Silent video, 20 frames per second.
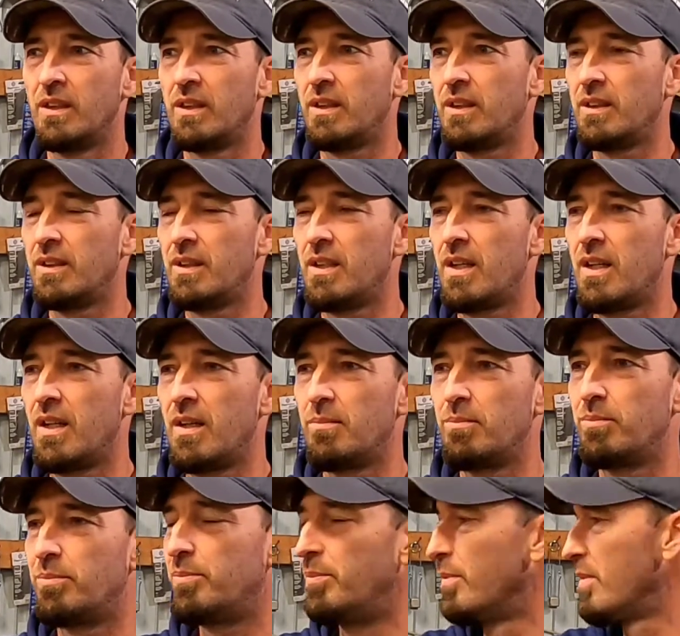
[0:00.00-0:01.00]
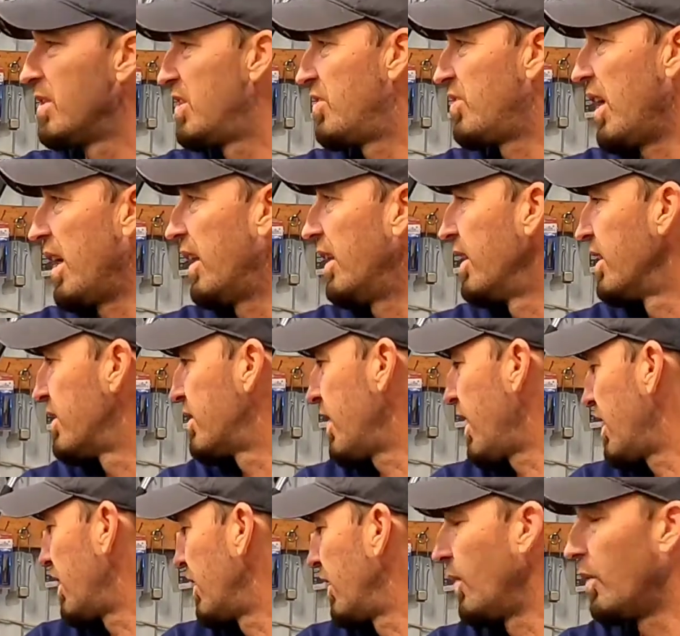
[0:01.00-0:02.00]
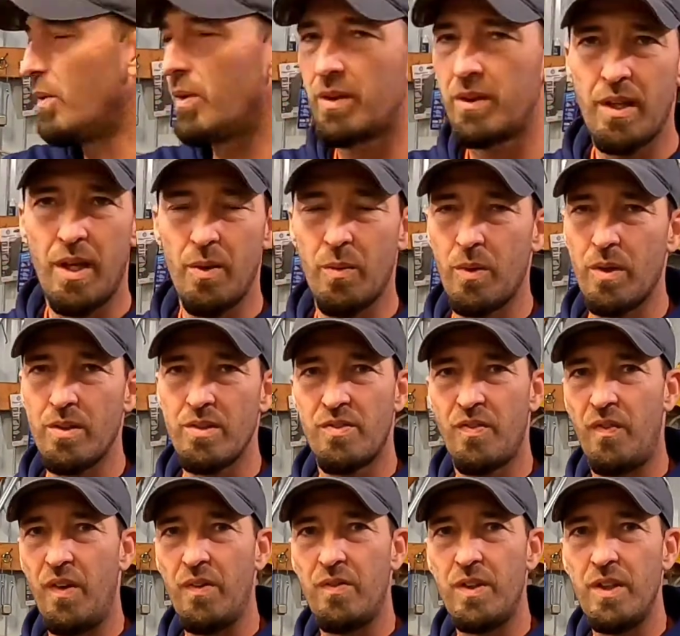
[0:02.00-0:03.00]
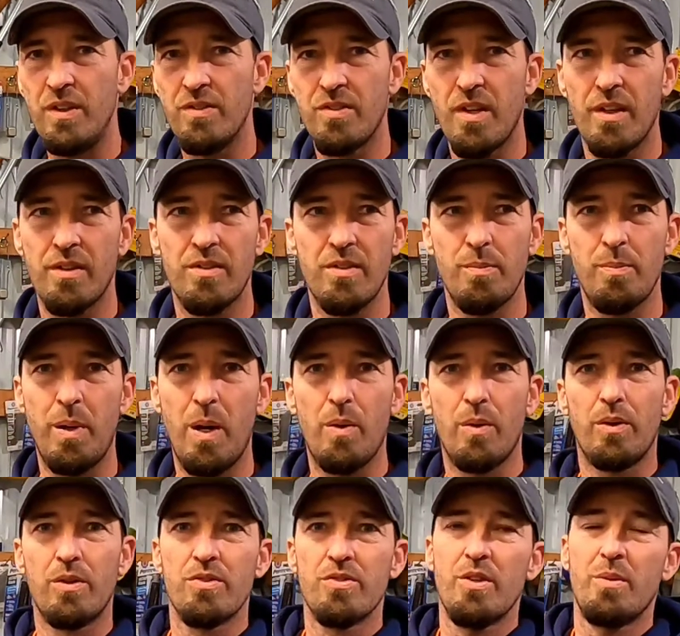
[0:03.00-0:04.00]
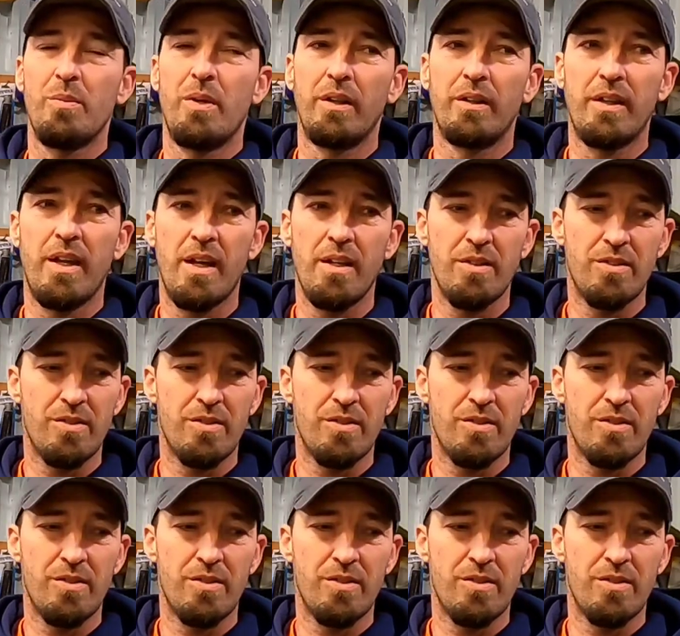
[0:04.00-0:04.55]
And stainless, I don't know what that was, 50 cents a pound or something like that.